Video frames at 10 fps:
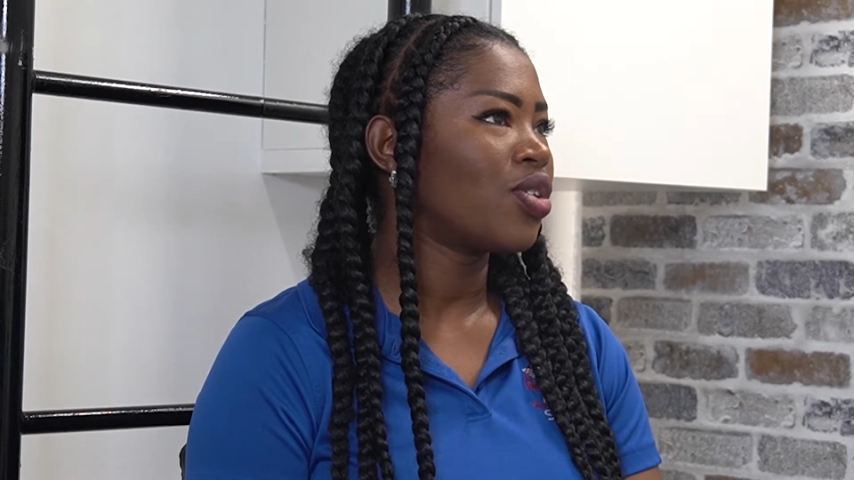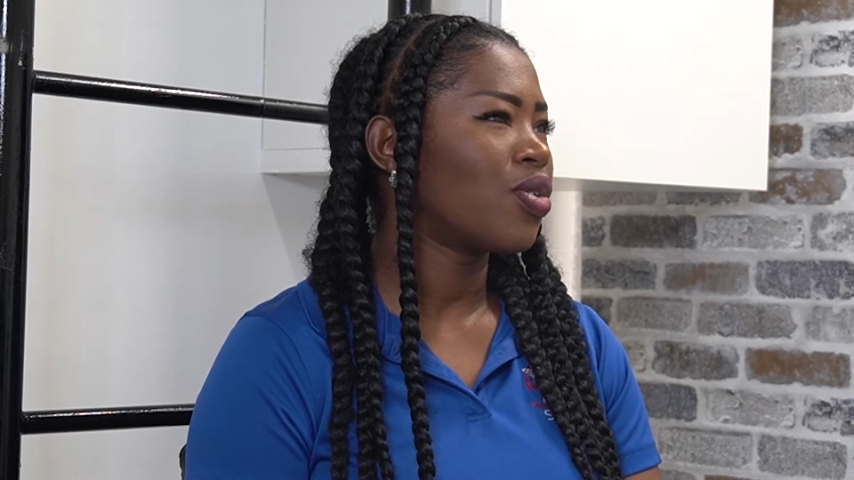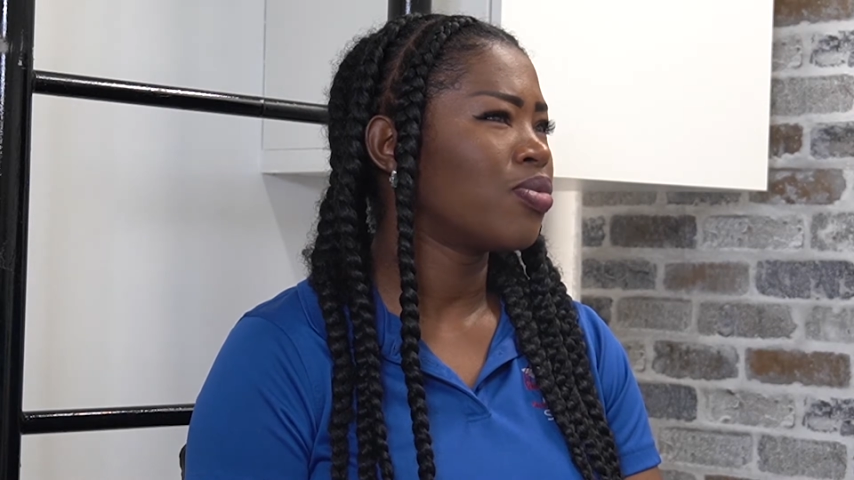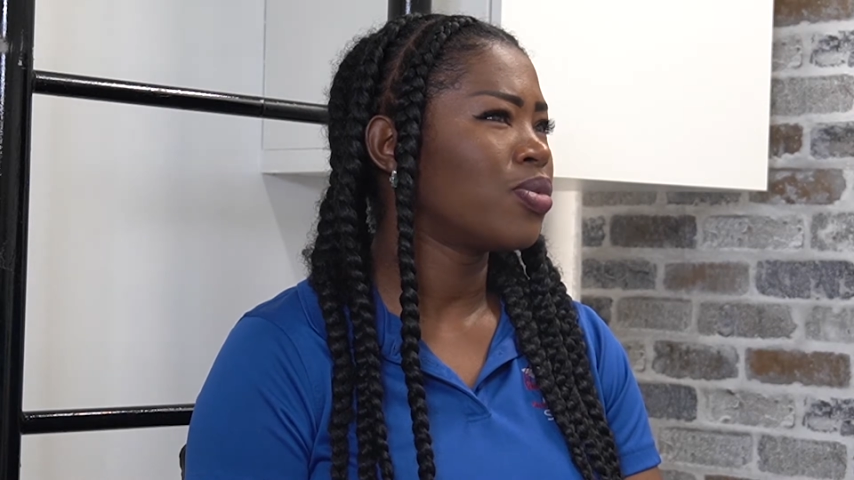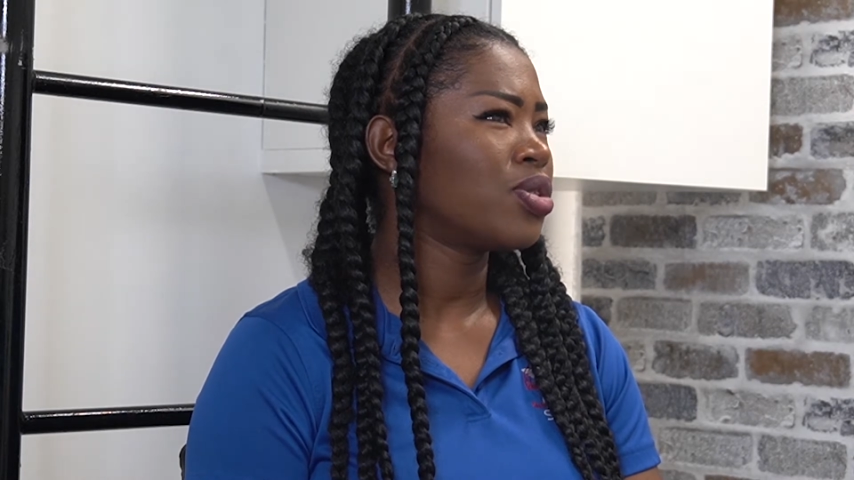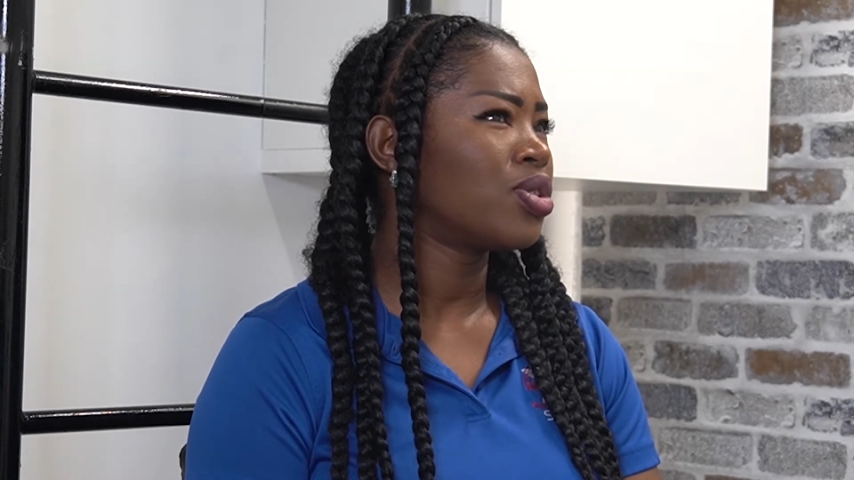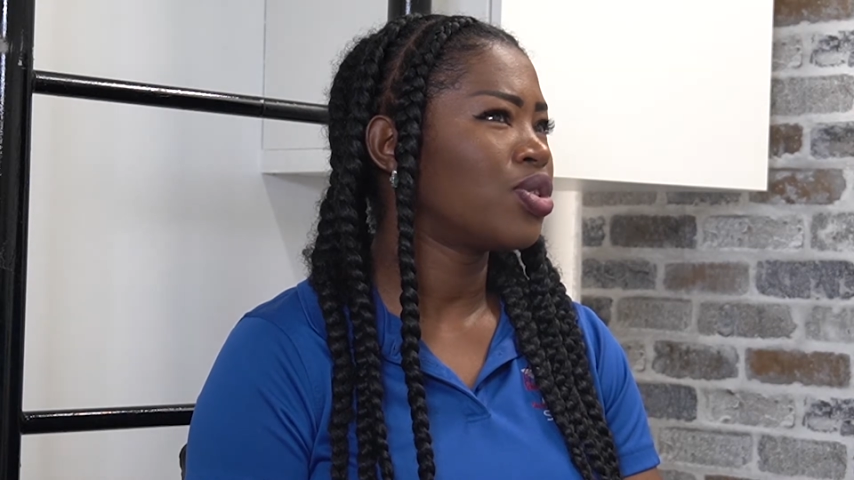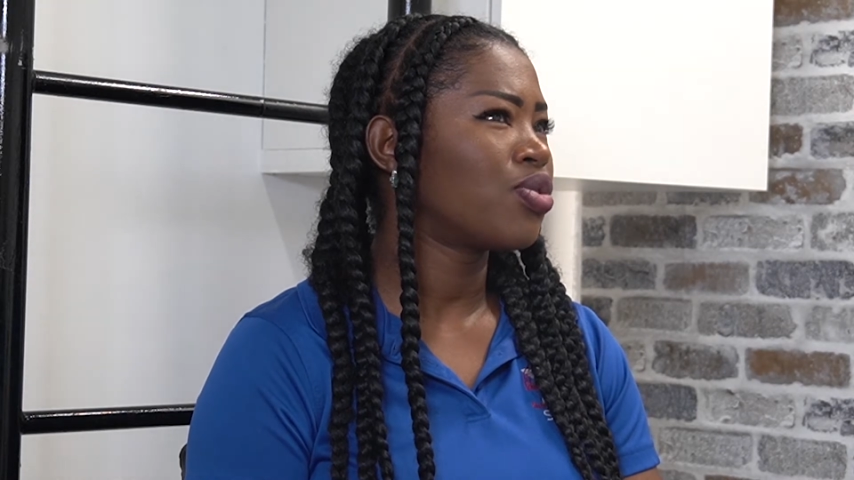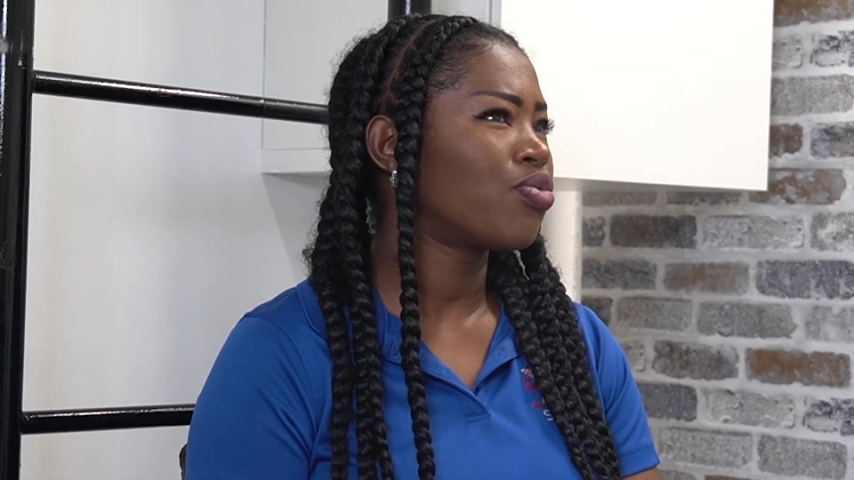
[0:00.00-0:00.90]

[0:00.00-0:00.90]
almost